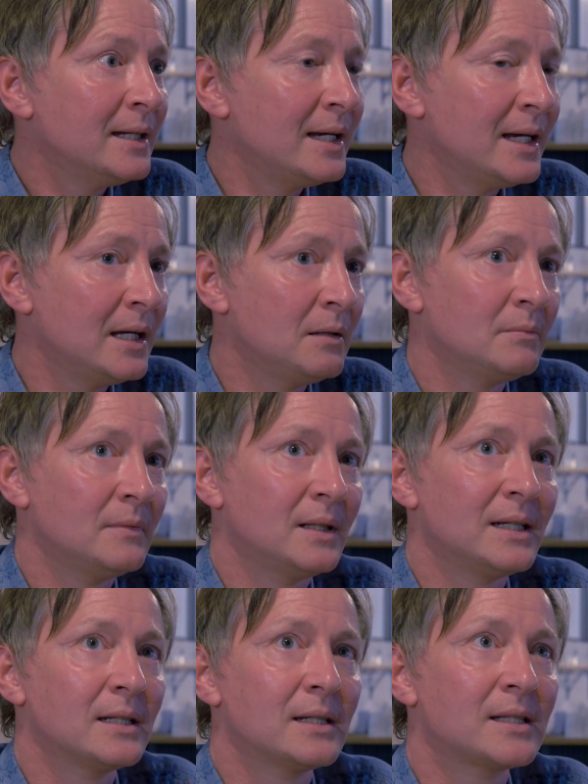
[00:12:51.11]
Um,
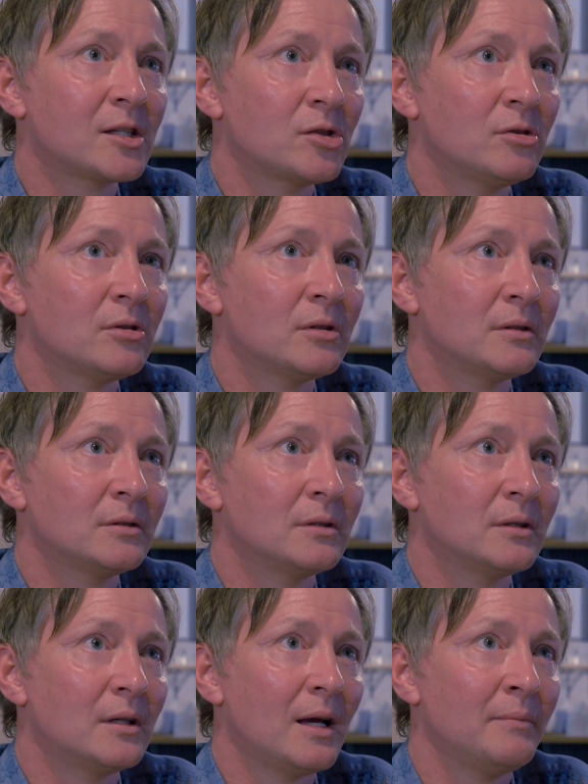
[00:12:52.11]
it's sort
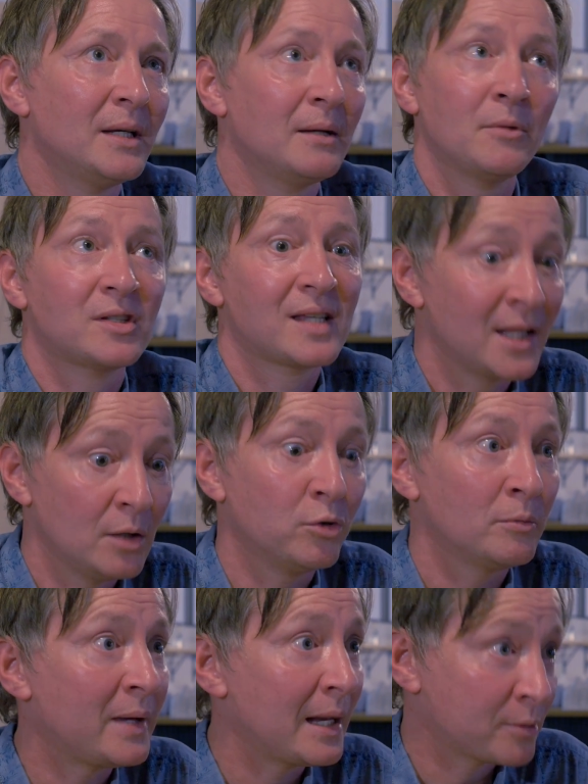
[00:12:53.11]
I mean, I'm not saying they
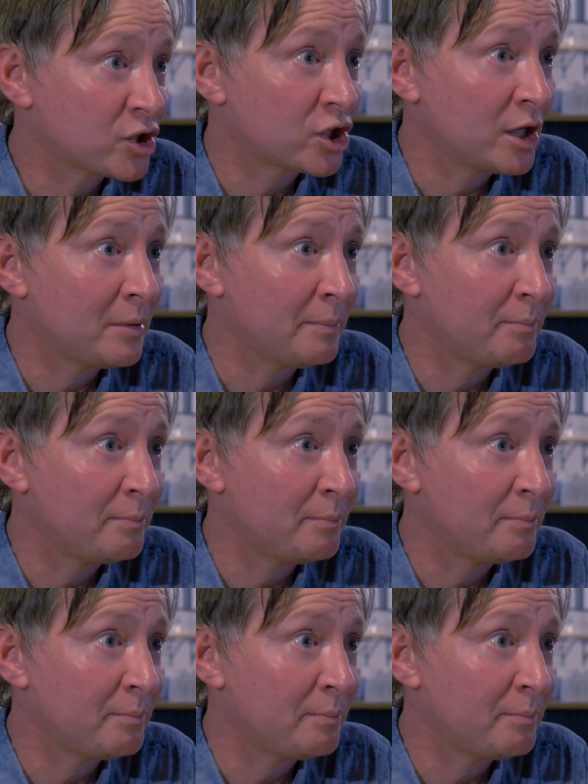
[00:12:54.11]
wouldn't be able to do